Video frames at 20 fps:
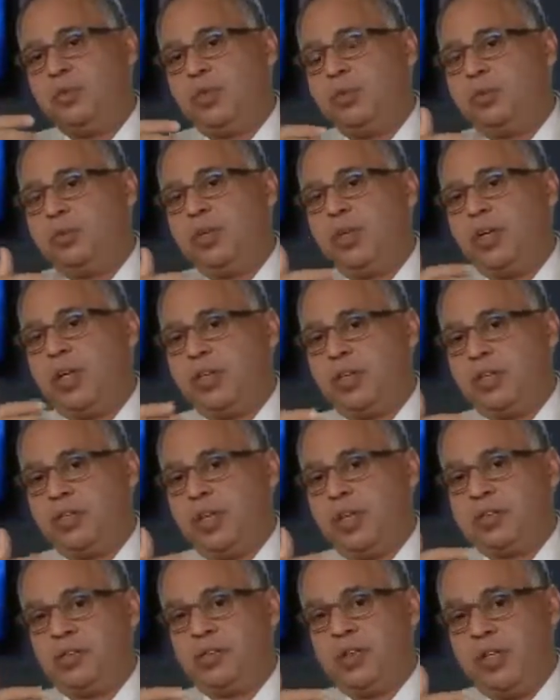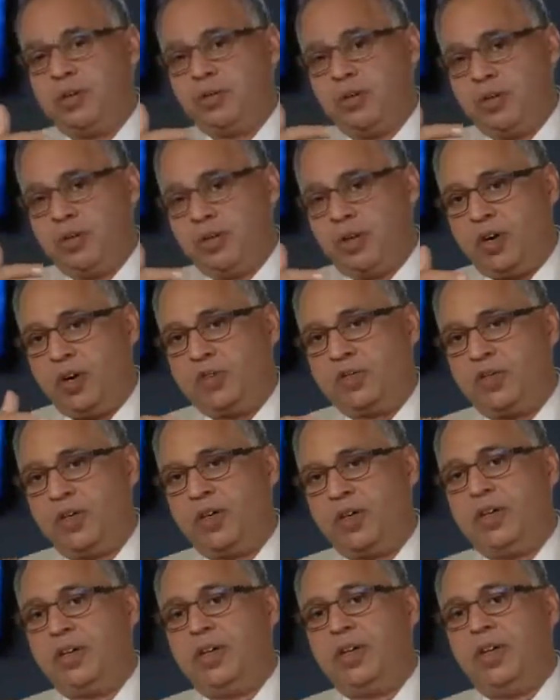we wouldn't otherwise be able to
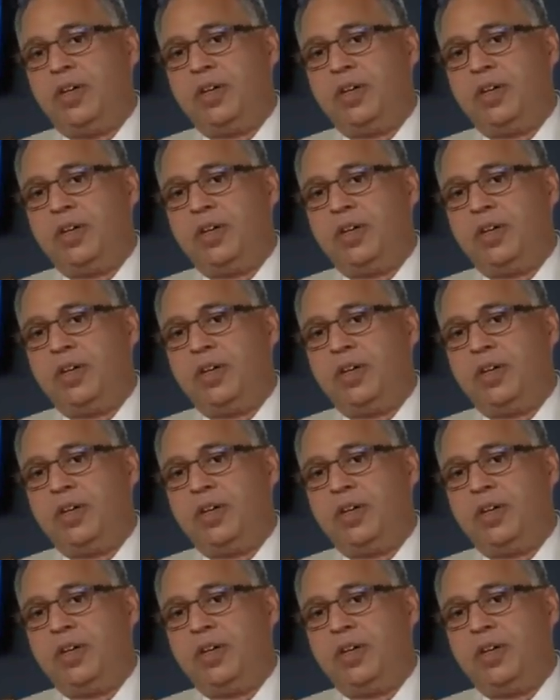offer.